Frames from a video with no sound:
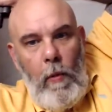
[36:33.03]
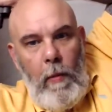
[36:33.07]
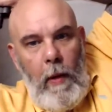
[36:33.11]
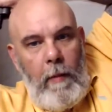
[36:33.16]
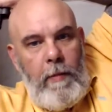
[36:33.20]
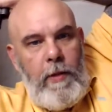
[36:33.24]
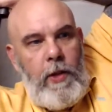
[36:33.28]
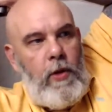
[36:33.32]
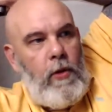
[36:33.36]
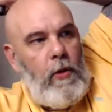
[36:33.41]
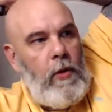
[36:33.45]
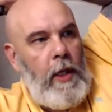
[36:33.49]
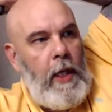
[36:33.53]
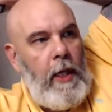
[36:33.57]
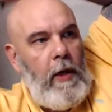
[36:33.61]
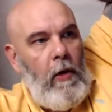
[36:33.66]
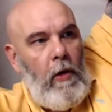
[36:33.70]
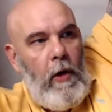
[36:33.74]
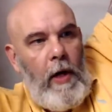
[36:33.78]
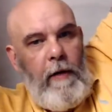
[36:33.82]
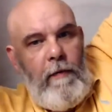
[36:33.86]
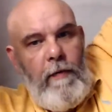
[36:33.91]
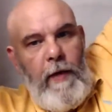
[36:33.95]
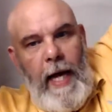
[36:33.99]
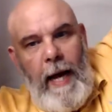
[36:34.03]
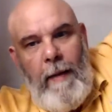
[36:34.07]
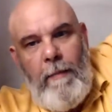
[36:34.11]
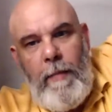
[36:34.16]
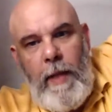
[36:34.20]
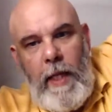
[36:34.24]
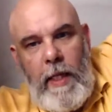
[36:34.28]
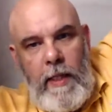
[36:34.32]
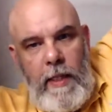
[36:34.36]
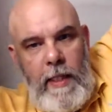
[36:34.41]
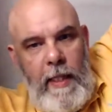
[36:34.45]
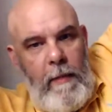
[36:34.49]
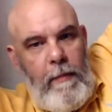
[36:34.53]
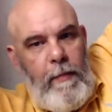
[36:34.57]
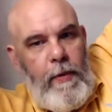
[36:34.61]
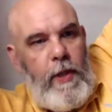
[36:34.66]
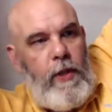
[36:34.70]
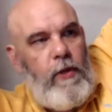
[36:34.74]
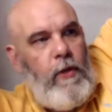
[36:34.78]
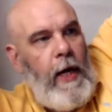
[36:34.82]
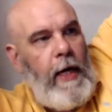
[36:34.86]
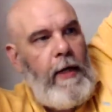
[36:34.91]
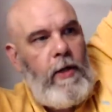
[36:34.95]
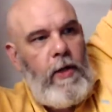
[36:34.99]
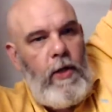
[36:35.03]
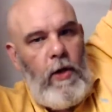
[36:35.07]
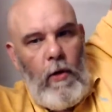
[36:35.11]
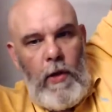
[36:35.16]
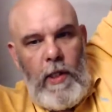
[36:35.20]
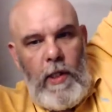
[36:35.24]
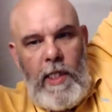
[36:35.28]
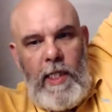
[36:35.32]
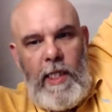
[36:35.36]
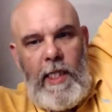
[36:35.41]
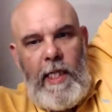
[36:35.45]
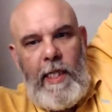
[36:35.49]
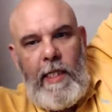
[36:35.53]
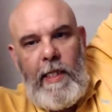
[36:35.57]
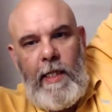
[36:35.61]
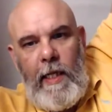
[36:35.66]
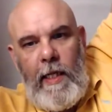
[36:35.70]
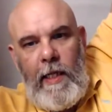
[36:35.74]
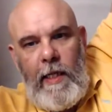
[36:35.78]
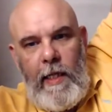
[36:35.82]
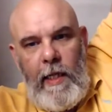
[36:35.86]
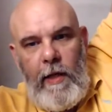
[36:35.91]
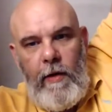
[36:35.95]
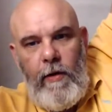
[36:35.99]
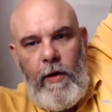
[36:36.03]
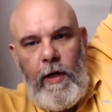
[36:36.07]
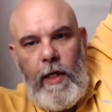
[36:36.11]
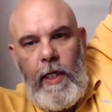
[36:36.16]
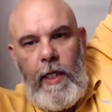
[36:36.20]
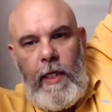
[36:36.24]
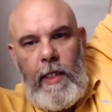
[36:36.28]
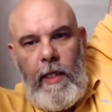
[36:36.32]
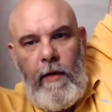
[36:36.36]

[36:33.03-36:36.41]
I'm talking like if the ambient temperature outside is 16 degrees,